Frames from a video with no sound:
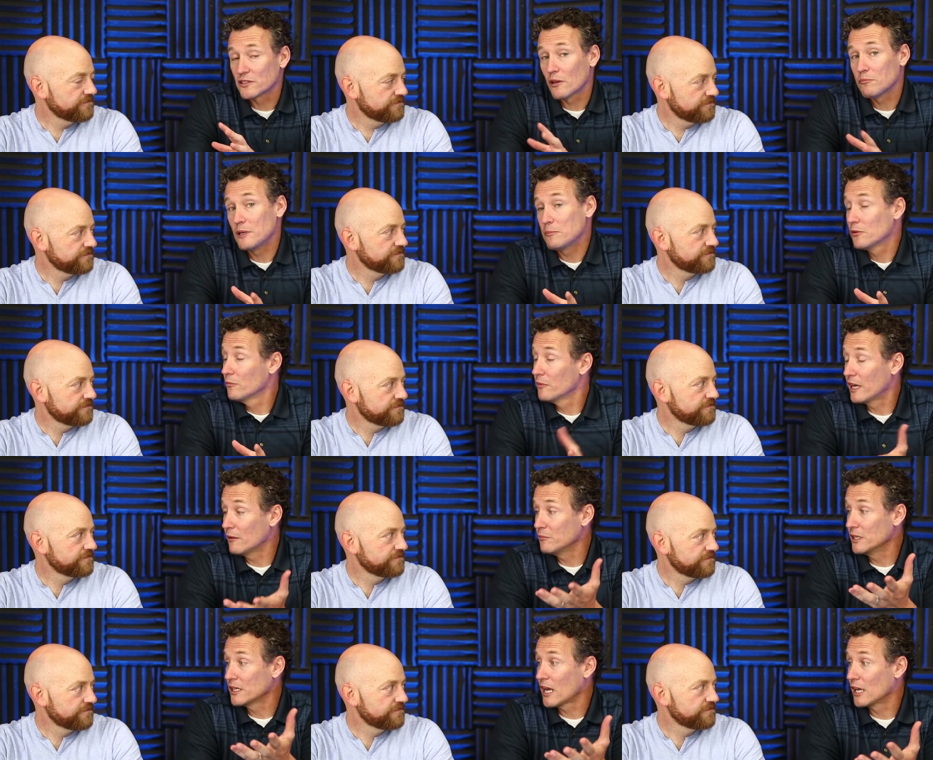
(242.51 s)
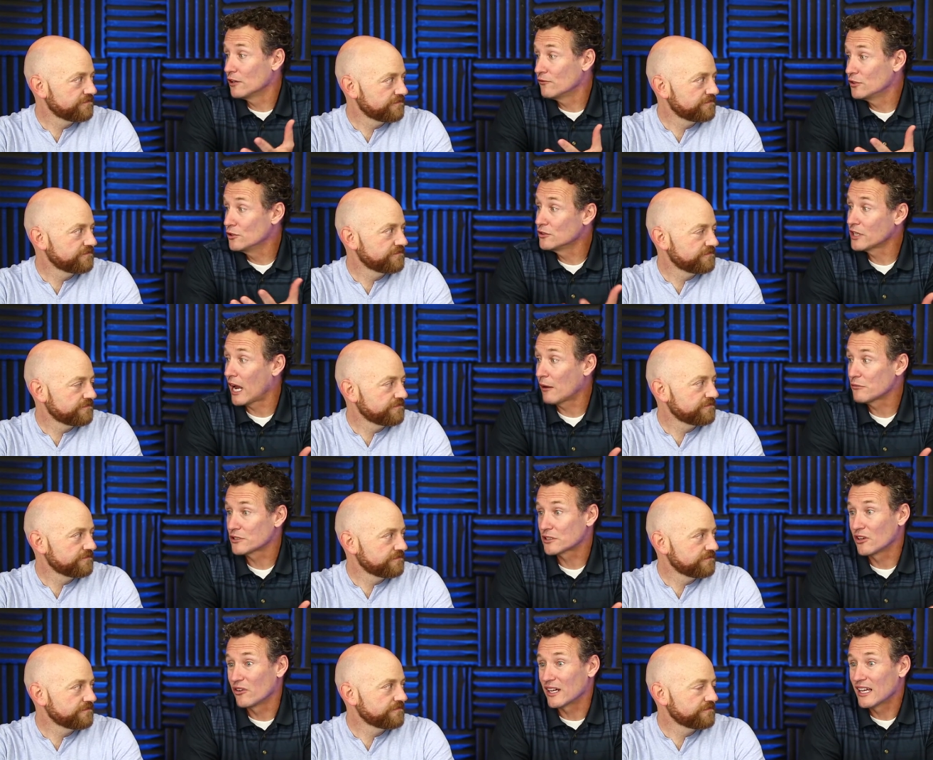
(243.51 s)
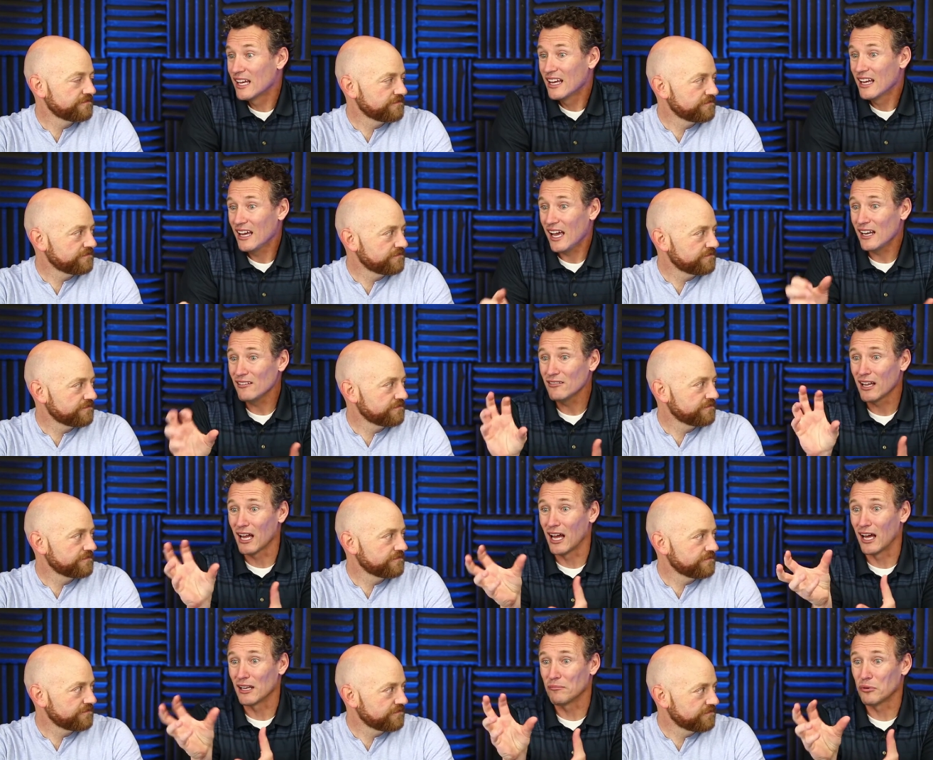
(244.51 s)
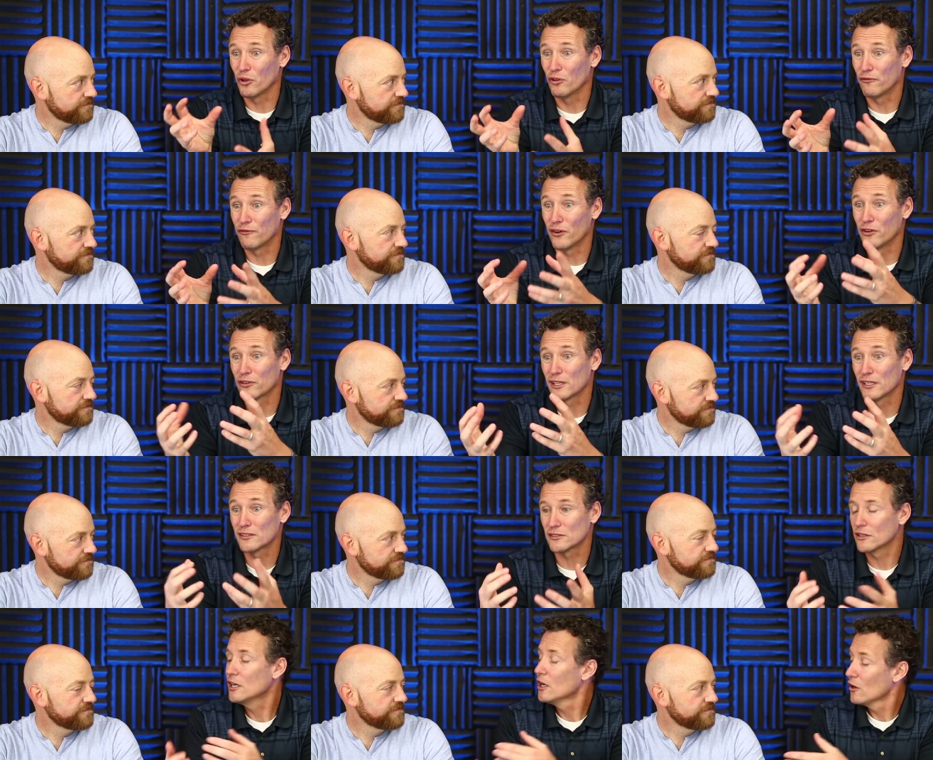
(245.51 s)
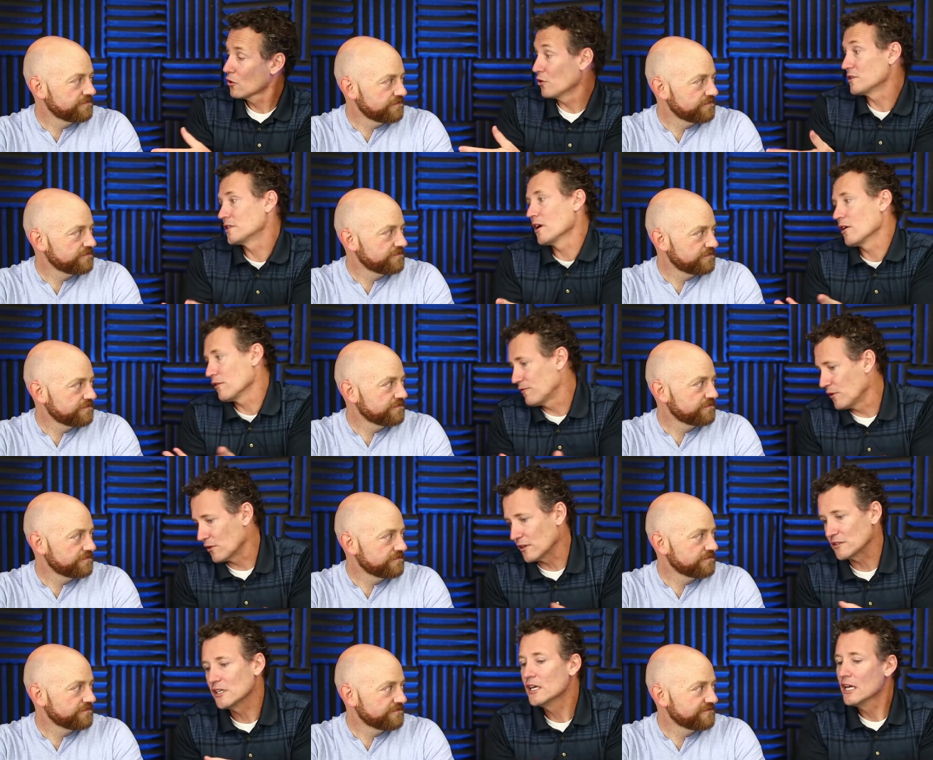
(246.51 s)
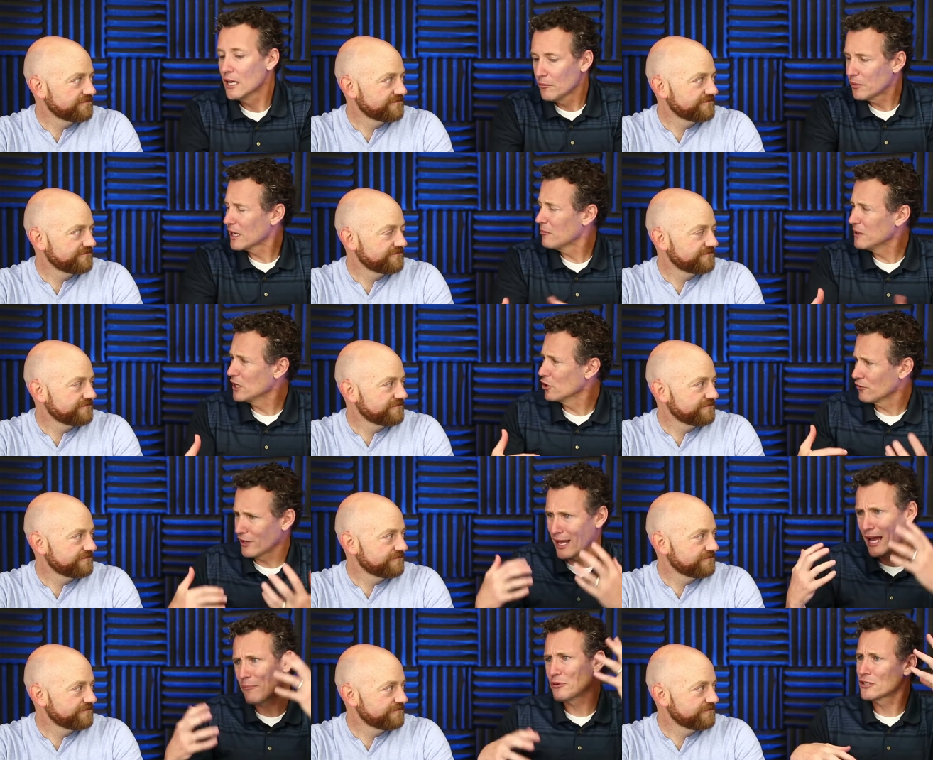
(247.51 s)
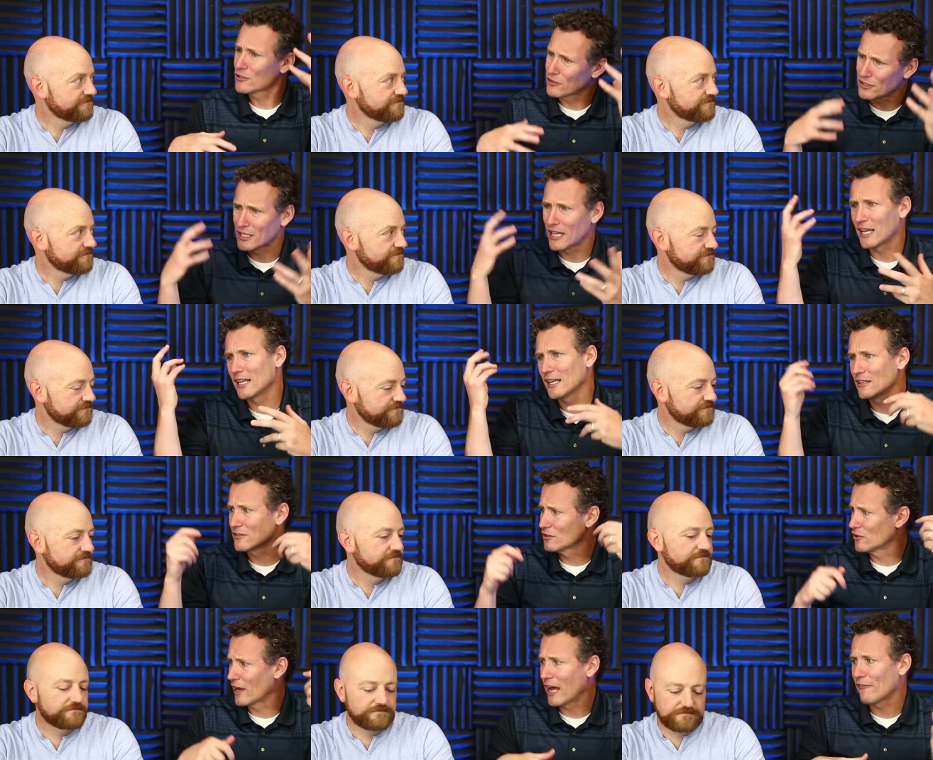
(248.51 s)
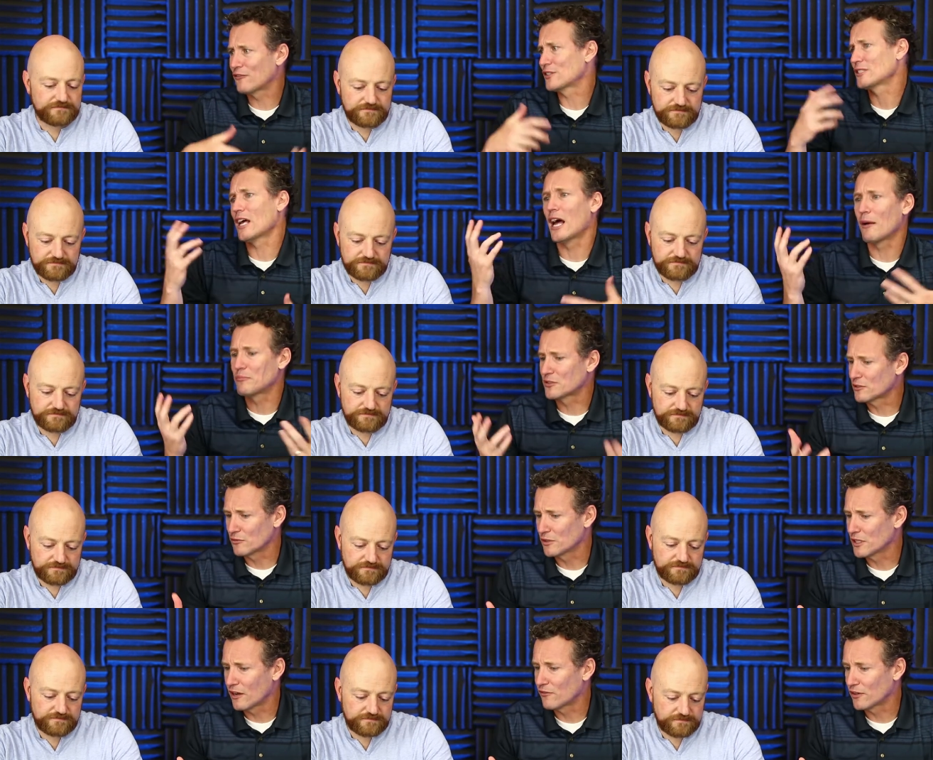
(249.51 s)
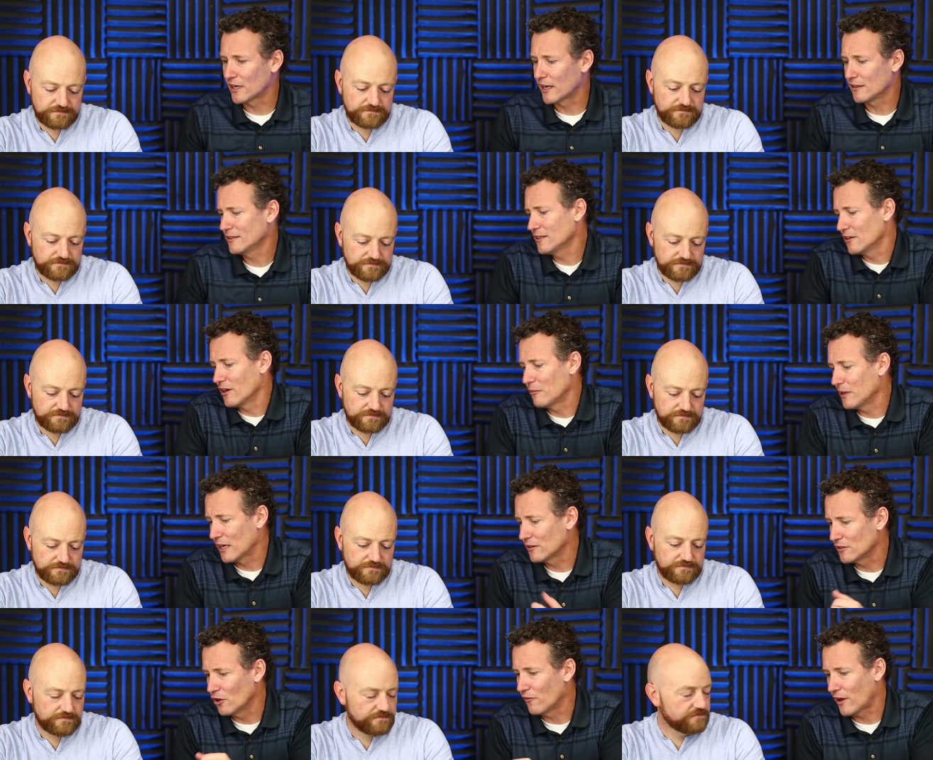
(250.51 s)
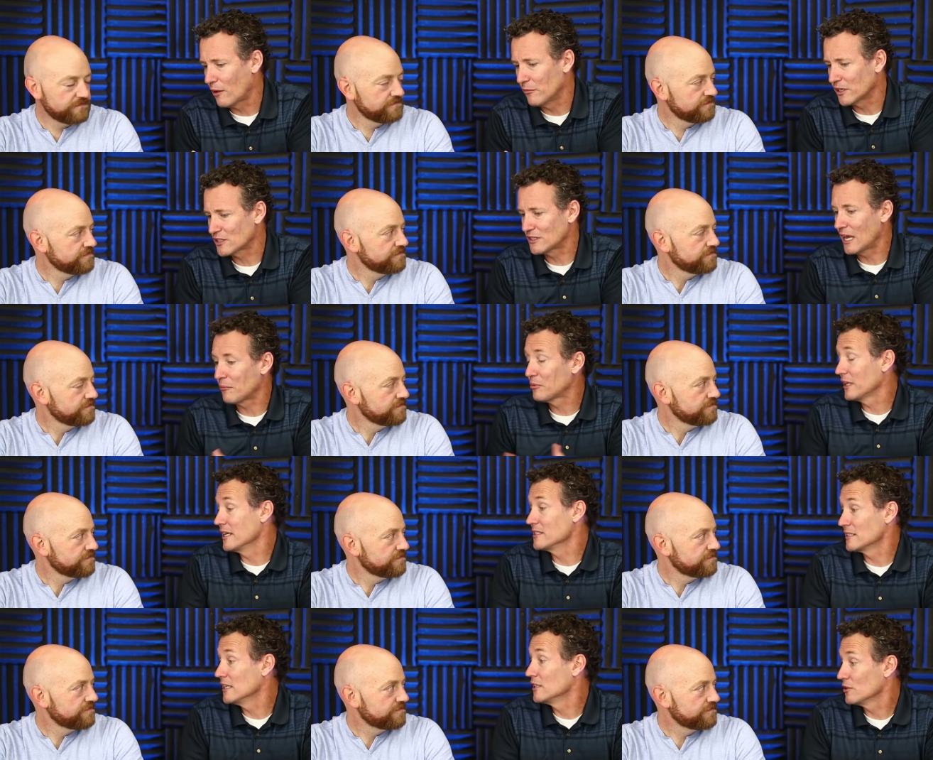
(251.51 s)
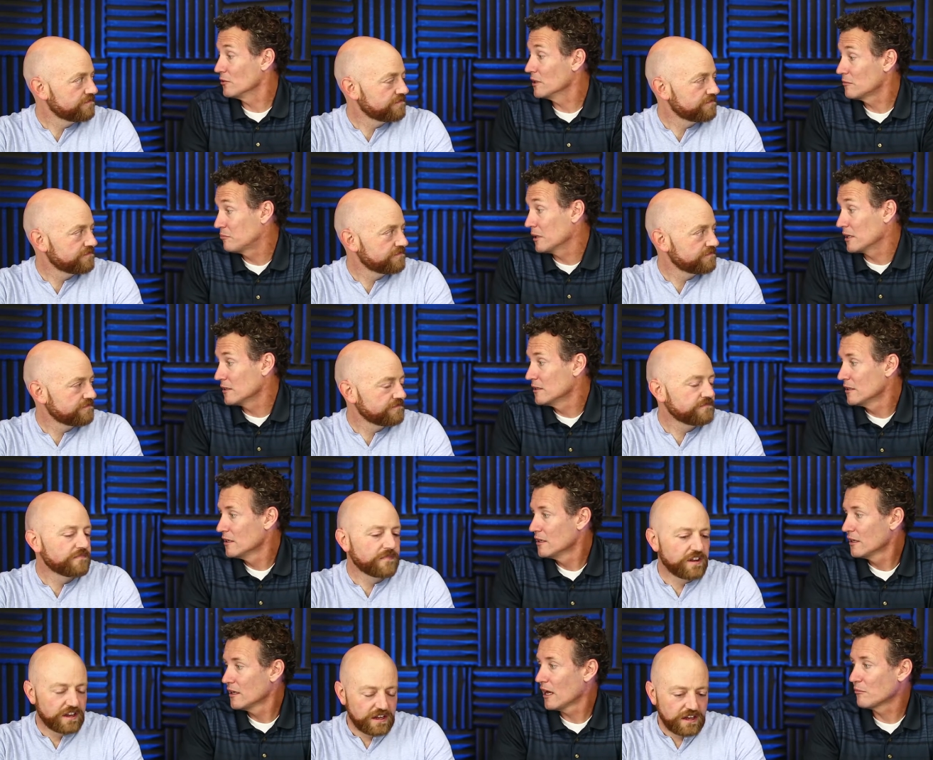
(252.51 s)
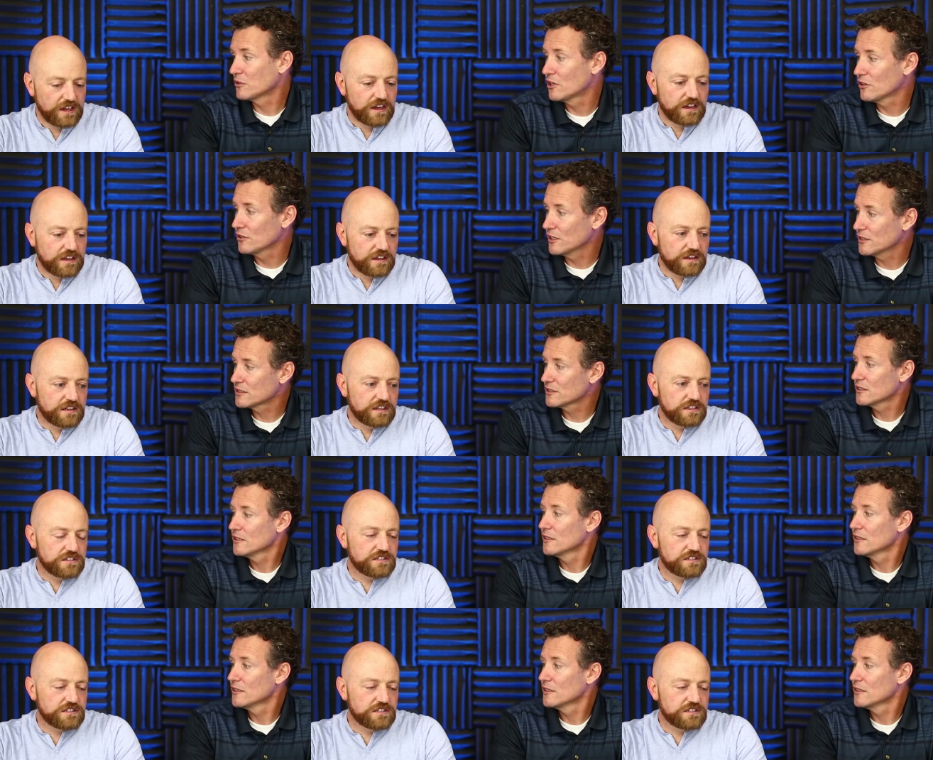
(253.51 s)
Speaker 1: some people might be kind of new timers going i don't know how to pull focus or of course the autofocus but i mean or the aperture settings or f-stops mm-hmm. or whatever I, you know i mean i don't know how much that plays into it but i'm curious